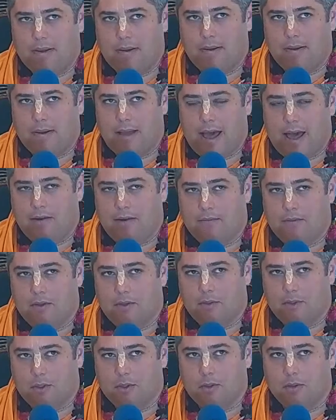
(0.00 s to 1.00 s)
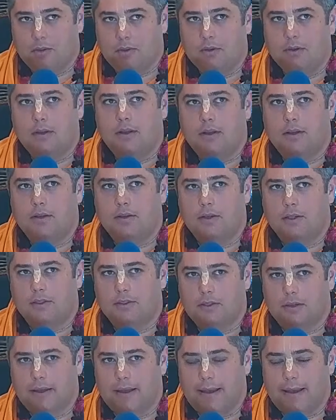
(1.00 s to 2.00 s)
uh, out of the two,
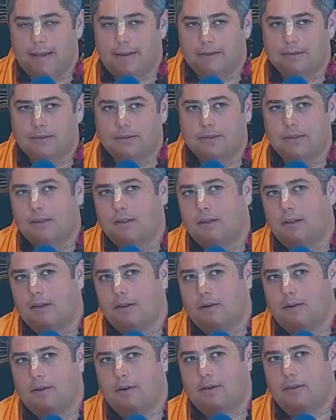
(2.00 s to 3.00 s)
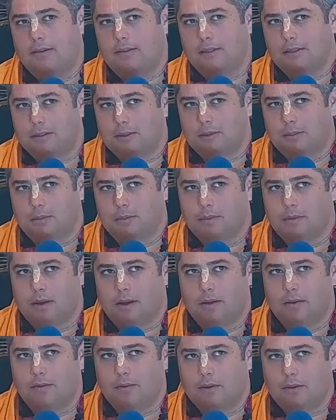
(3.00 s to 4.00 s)
Krishna hates criticism
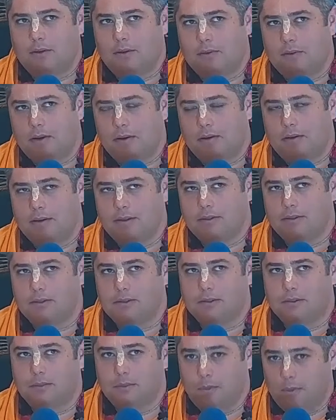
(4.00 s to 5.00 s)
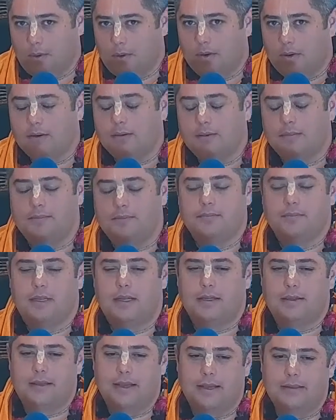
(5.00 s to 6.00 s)
of the devotees more.
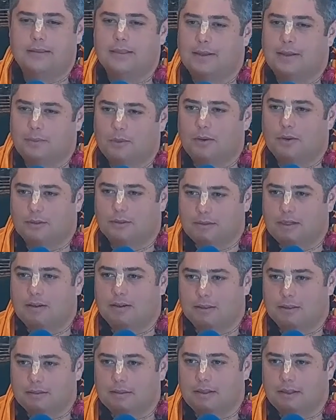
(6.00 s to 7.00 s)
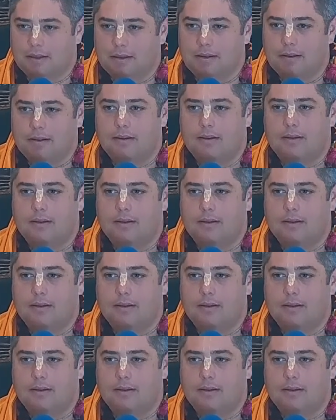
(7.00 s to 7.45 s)
He takes that more seriously.